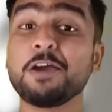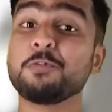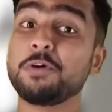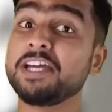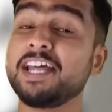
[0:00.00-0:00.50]

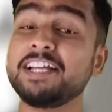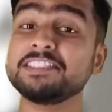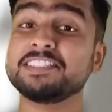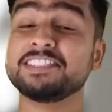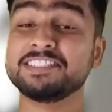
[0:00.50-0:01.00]

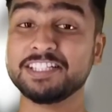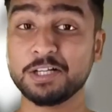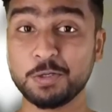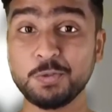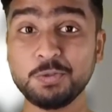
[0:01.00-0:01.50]
Whereas the
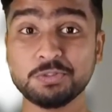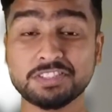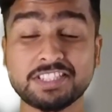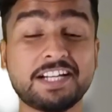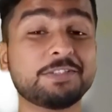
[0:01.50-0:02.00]

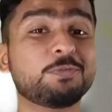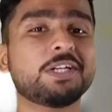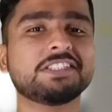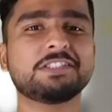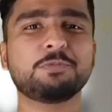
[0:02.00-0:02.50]
cones are the
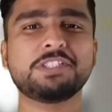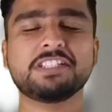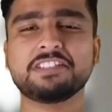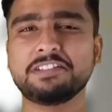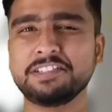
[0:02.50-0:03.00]
ones which
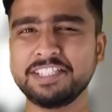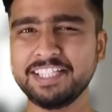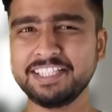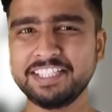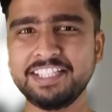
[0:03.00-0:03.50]
are
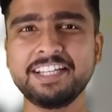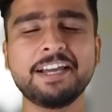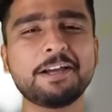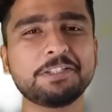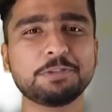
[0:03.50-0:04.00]
really
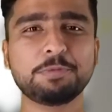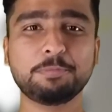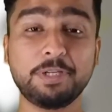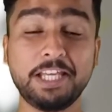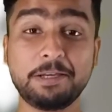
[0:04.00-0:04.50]
to be
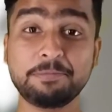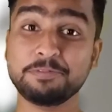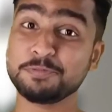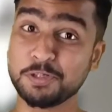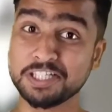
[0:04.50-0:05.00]
blamed
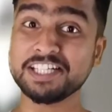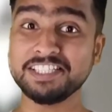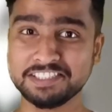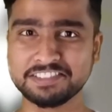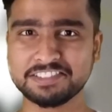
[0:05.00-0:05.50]
for
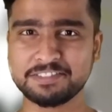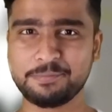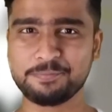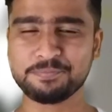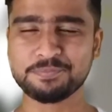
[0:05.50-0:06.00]
colors.
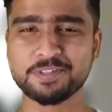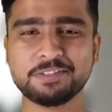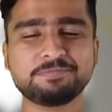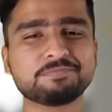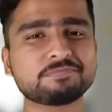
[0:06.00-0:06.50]

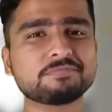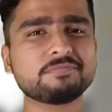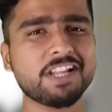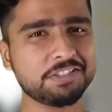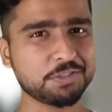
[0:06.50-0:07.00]

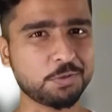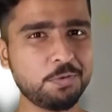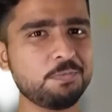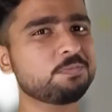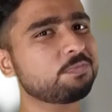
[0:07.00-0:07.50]

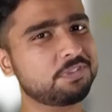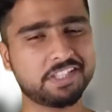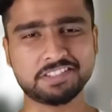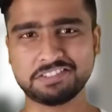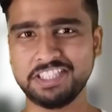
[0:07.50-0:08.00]
So
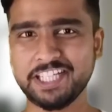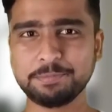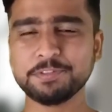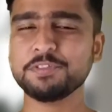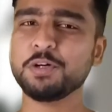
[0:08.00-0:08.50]
there are three
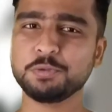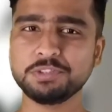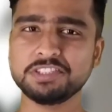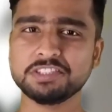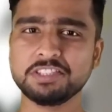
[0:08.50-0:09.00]
types of
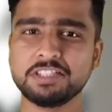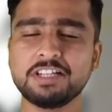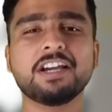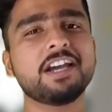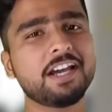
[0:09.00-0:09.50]
cones,
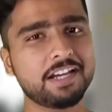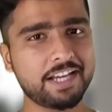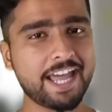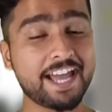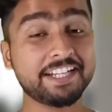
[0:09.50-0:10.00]

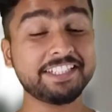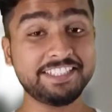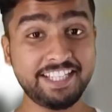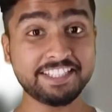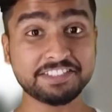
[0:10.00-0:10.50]
and
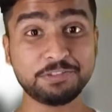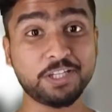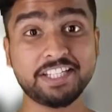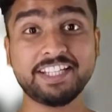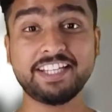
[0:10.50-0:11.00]
yes, you
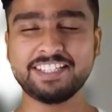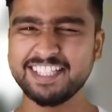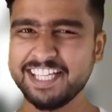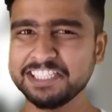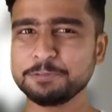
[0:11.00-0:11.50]
can
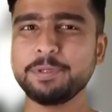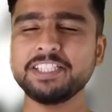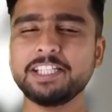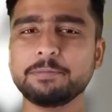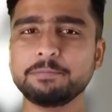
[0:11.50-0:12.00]

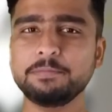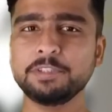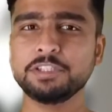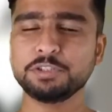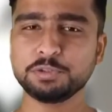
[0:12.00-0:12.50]
expect them
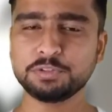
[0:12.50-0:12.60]
to